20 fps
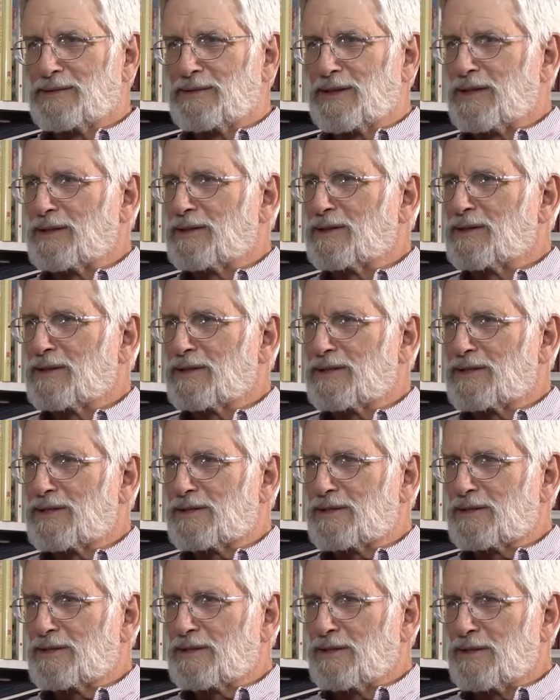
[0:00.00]

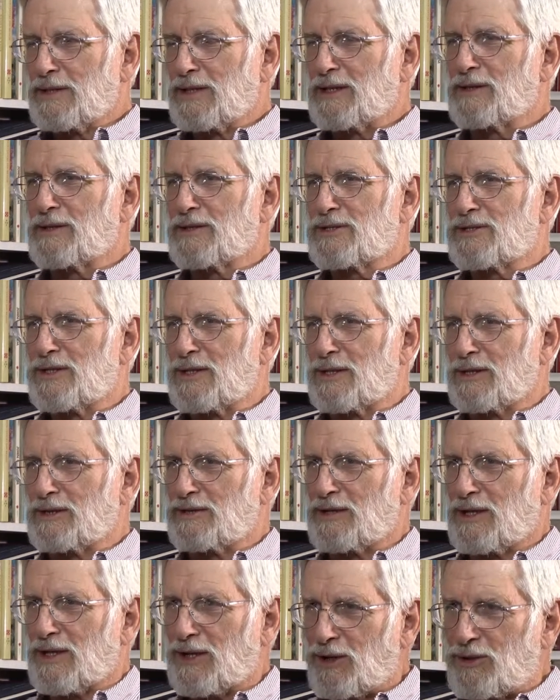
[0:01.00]
endless endless
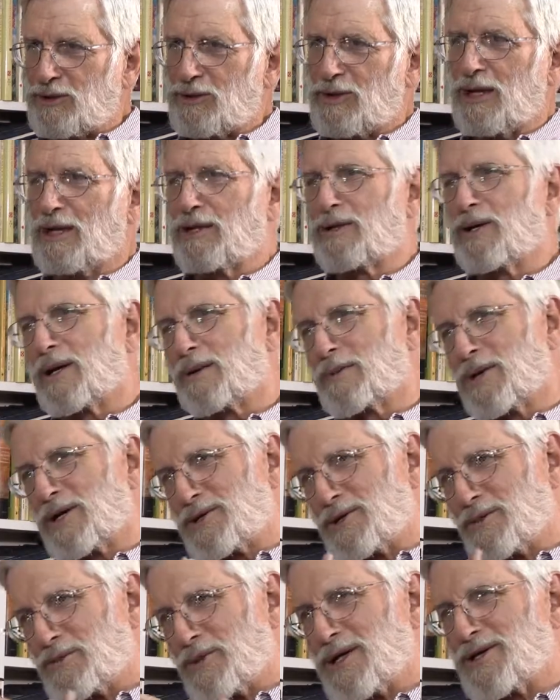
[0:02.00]
things. And I know you can't talk
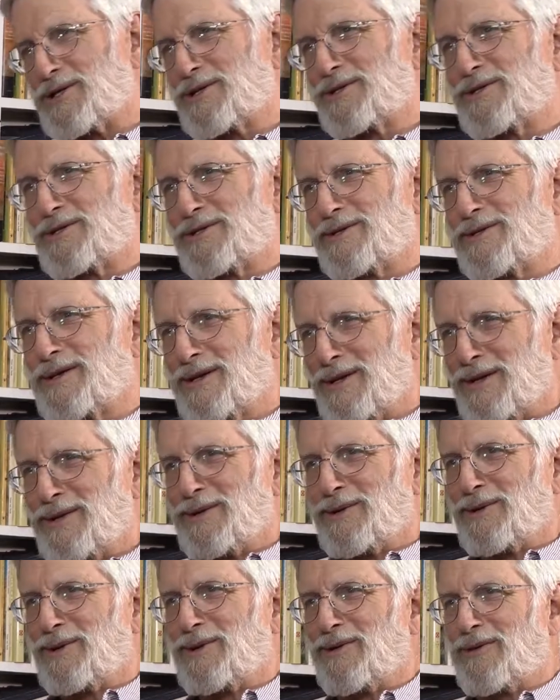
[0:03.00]
about your patients and
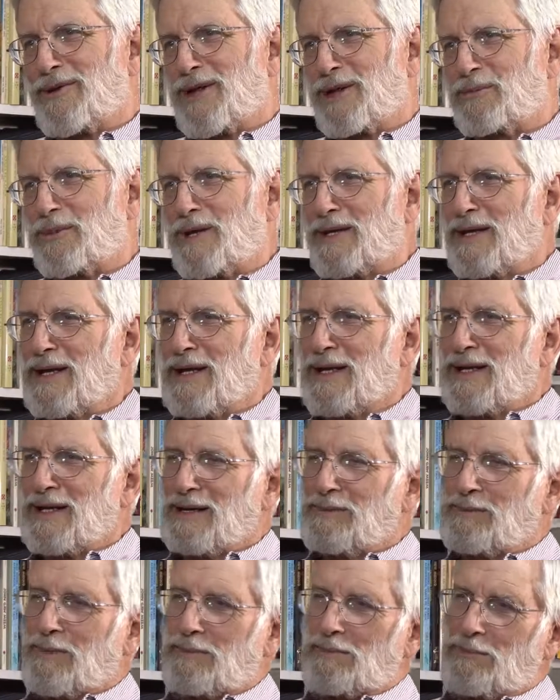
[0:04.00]
all that, but
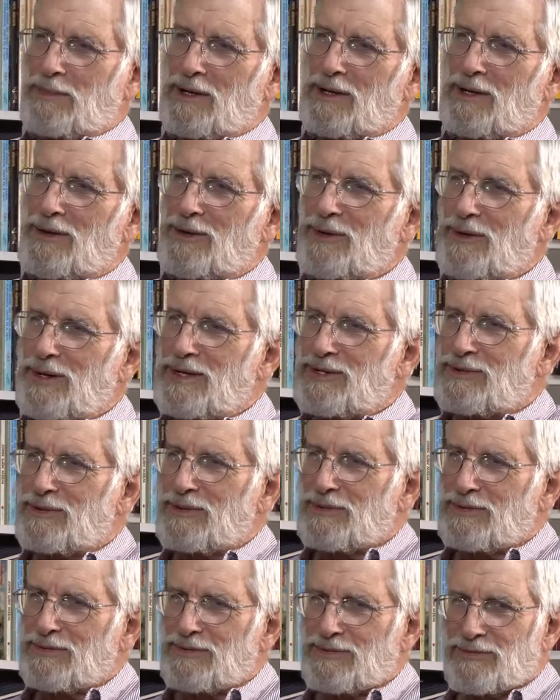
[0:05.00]
but are there any
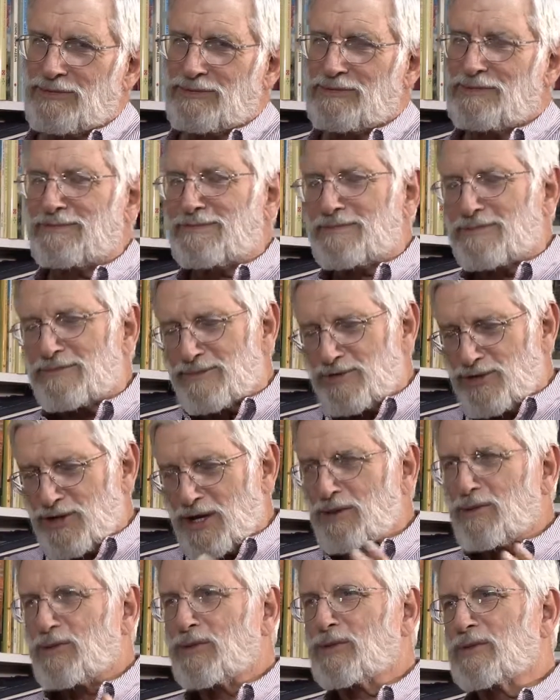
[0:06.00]
sort of
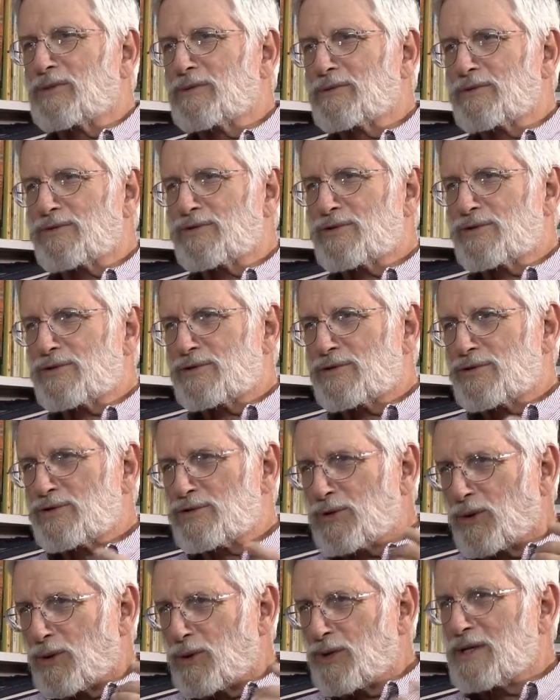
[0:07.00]
general
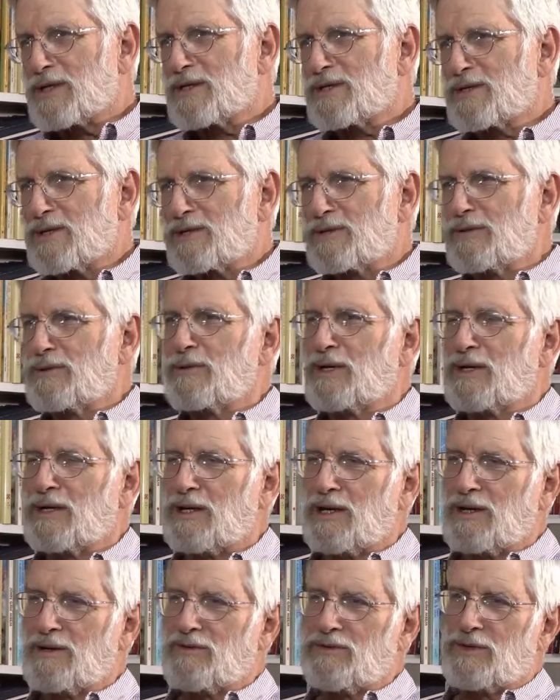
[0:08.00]
stories that you
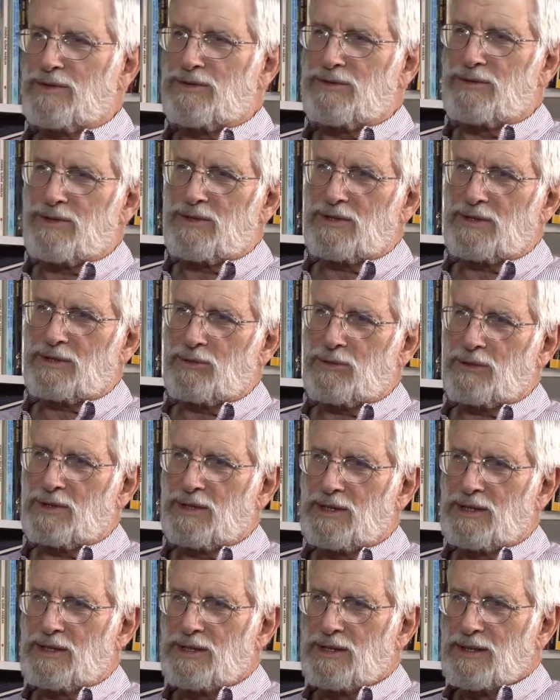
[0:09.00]
have that you think
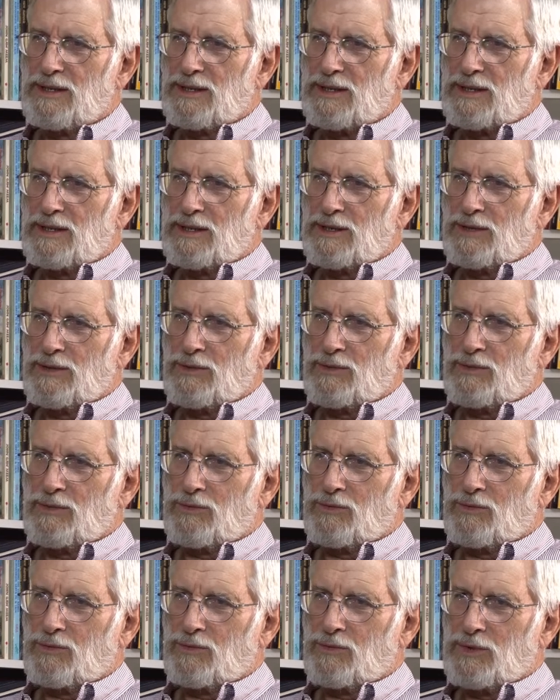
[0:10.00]
would
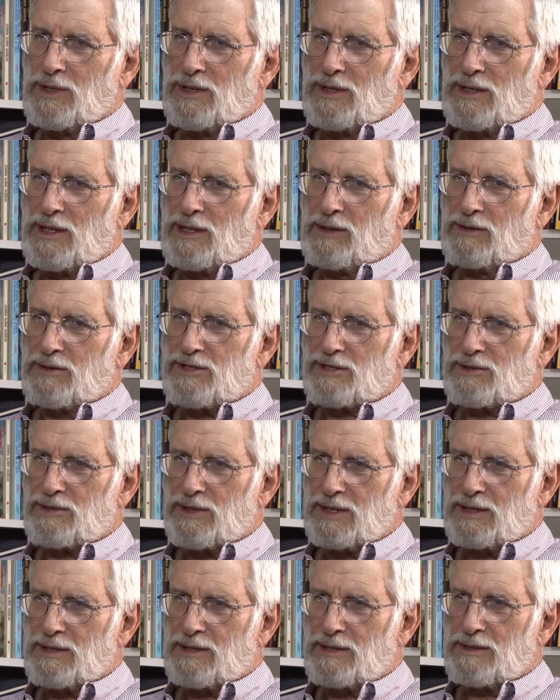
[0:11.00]
would
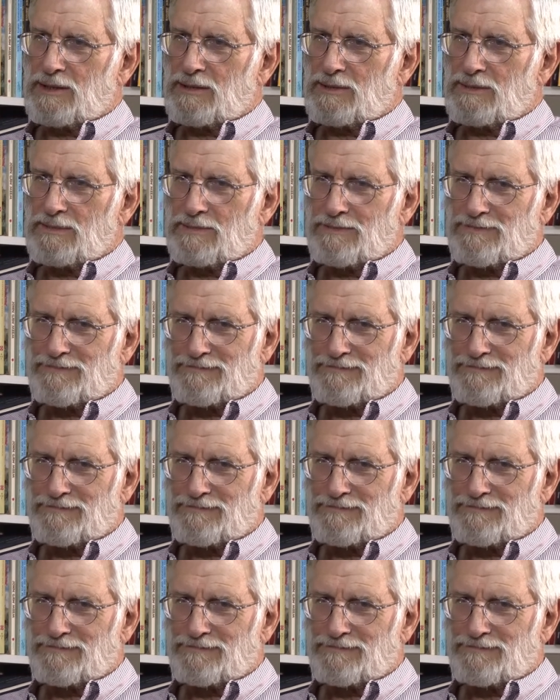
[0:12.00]
illustrate the